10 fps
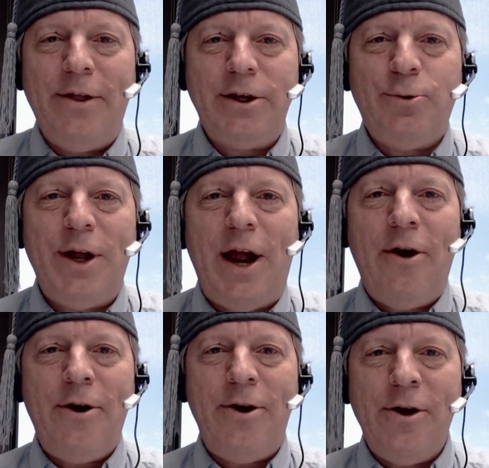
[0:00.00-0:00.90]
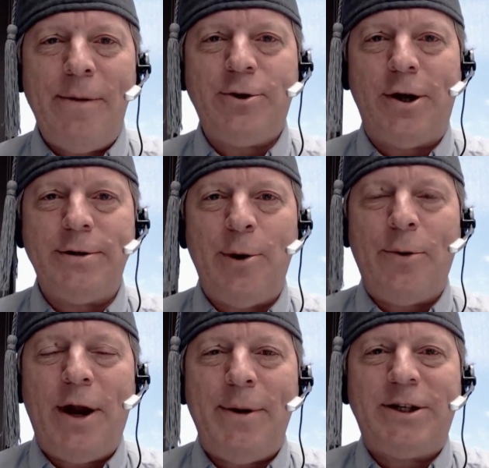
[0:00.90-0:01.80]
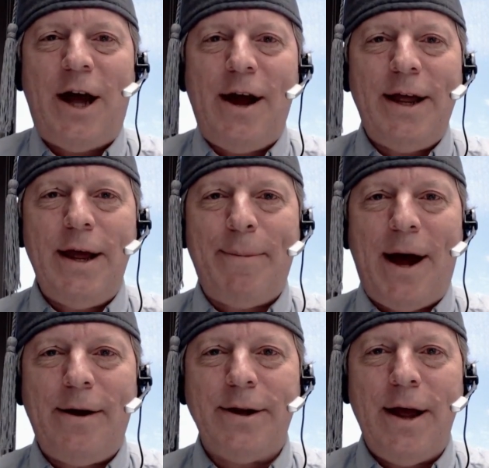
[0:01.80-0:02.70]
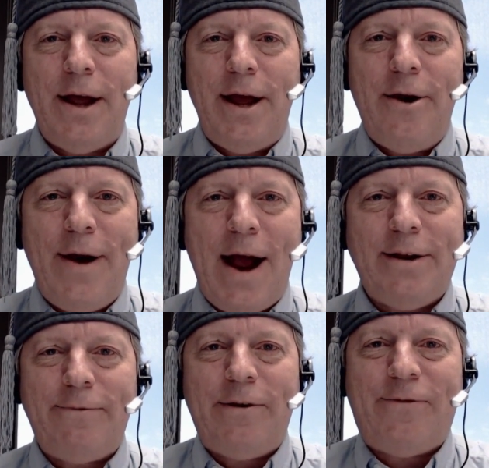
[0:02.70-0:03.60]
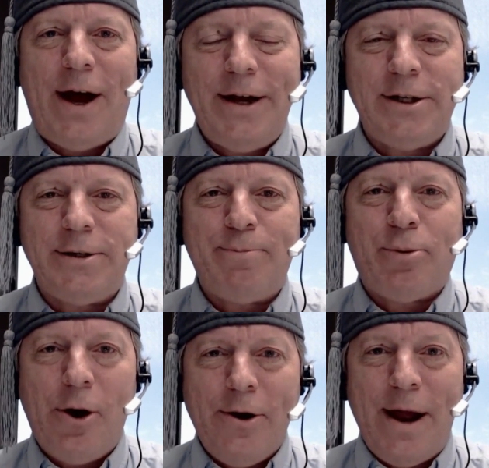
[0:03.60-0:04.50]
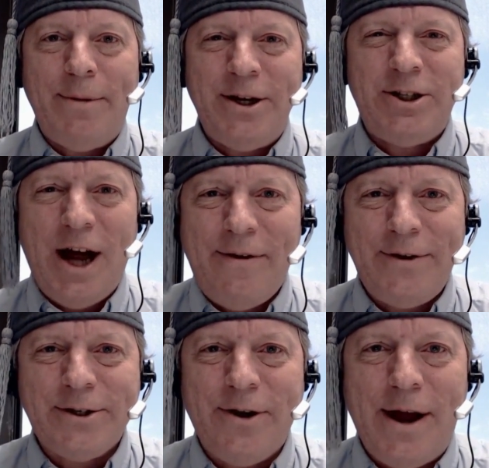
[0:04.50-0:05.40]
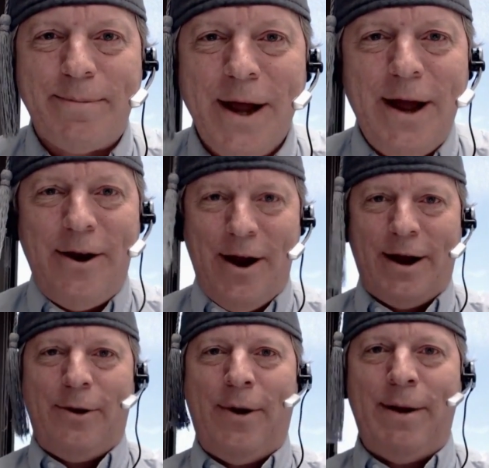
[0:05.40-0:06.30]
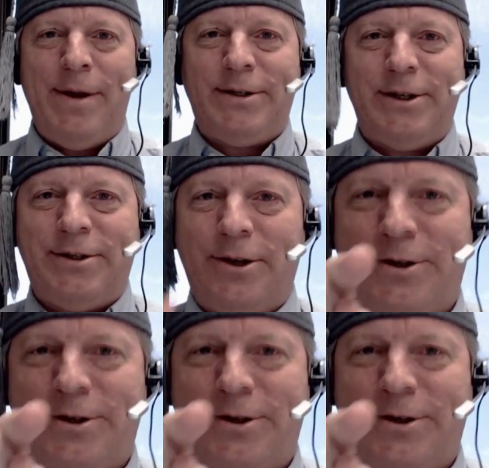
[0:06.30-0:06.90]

This week, Aaron Newcomb joins me. We're going to be talking about interactive devices programmed in JavaScript. You're not going to want to miss this, so